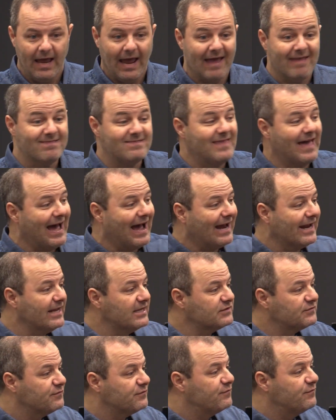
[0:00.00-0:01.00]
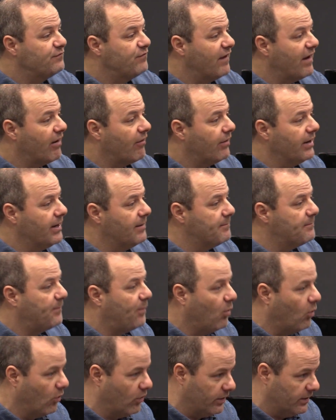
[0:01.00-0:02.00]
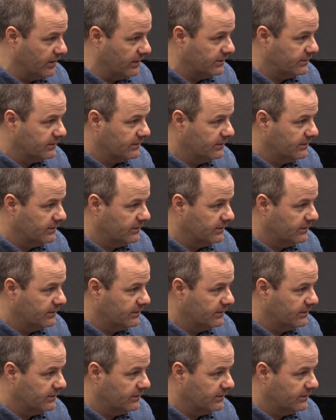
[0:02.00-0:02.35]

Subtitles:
And that is very important.